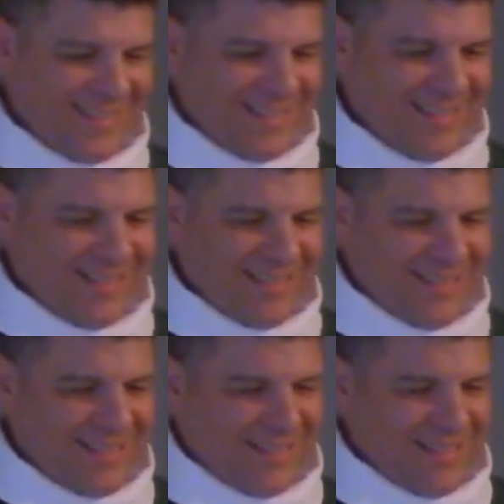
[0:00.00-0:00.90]

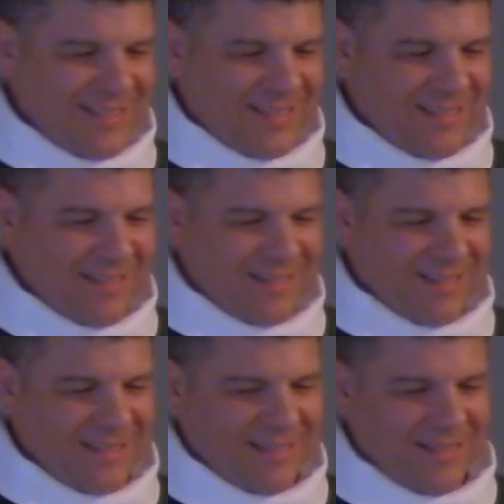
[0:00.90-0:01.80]

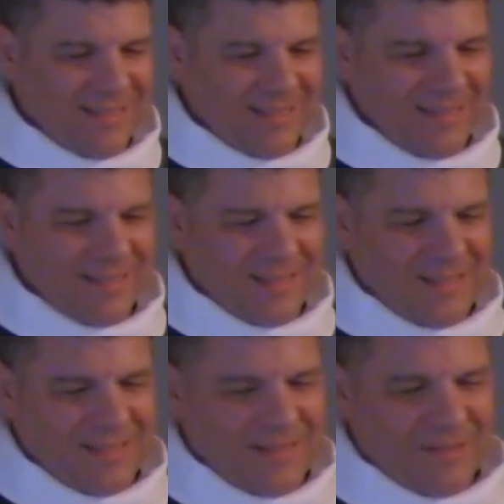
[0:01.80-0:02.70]

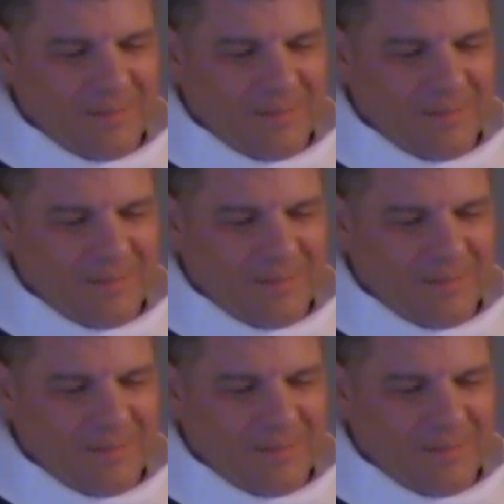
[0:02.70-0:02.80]
[no speech]